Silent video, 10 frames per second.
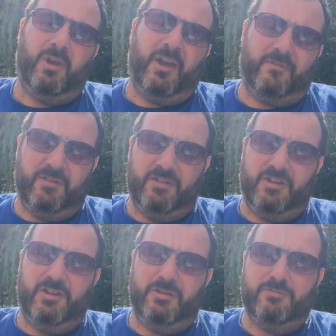after the
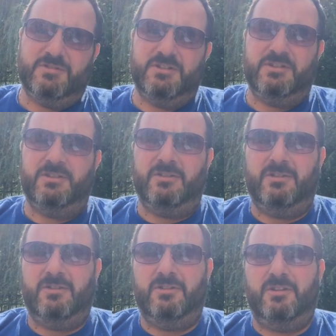queues
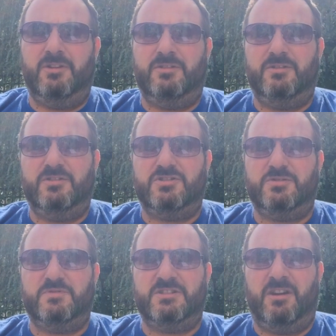had
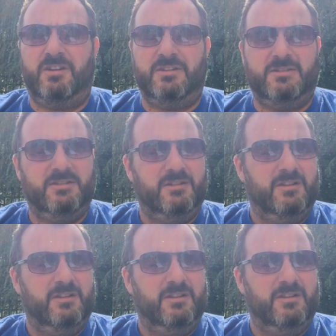subsided,